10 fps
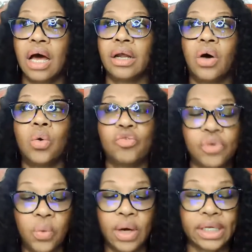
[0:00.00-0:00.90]
on an
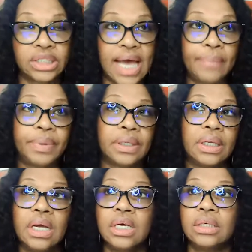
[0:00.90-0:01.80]
overwater
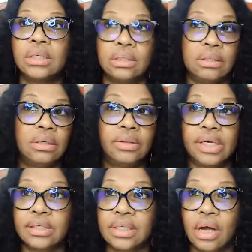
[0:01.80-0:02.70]
chapel,
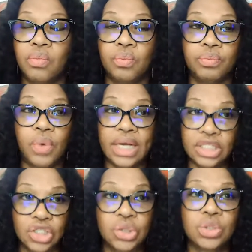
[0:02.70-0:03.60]
there's
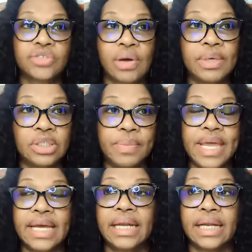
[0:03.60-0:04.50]
ones to choose from in
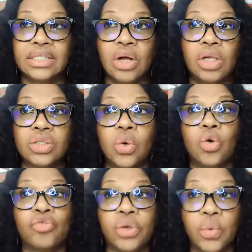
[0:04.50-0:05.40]
Jamaica, and there's also
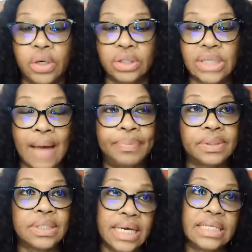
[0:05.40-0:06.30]
over the water
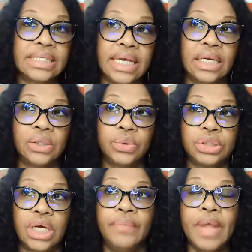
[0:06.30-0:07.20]
chapels in St.
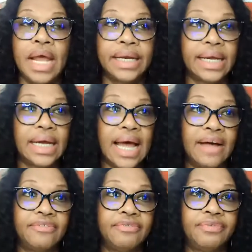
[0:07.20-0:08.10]
Lucia. They
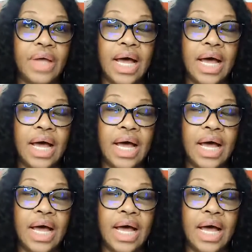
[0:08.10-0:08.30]
have